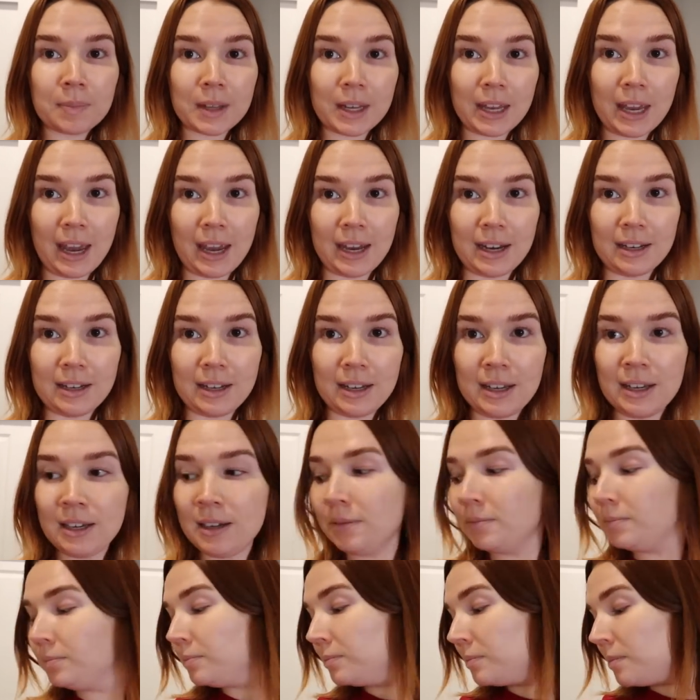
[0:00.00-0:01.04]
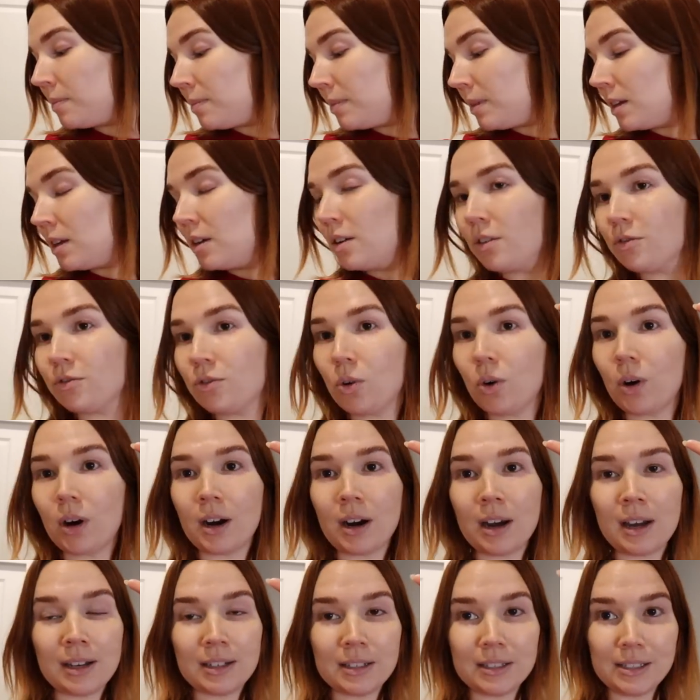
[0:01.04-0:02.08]
Katie,
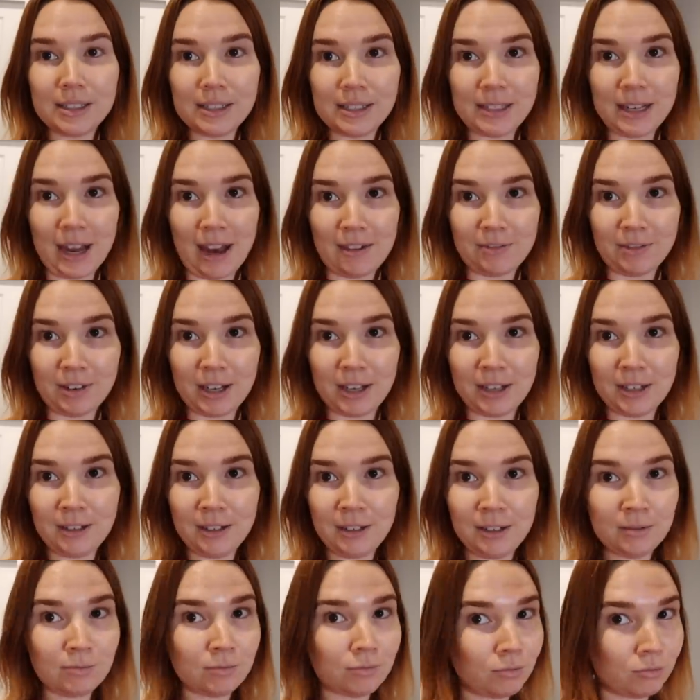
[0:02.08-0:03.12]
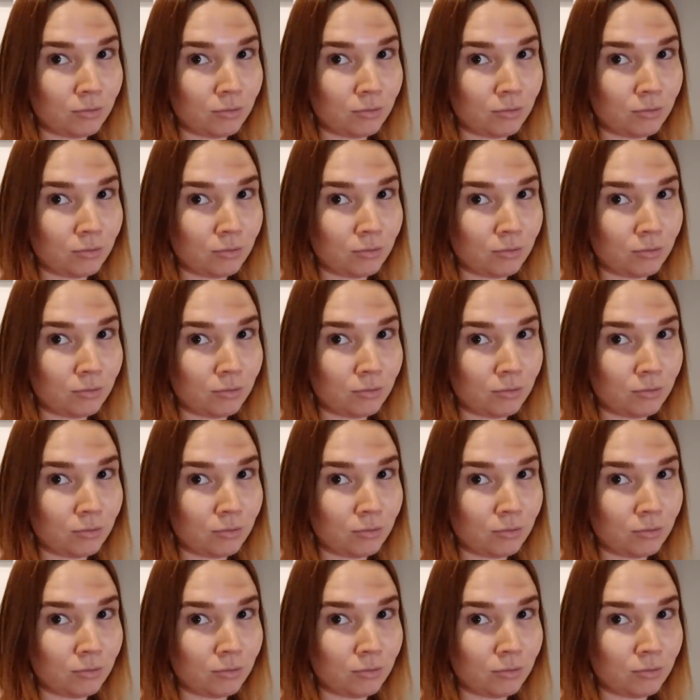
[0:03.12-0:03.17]
for Devin.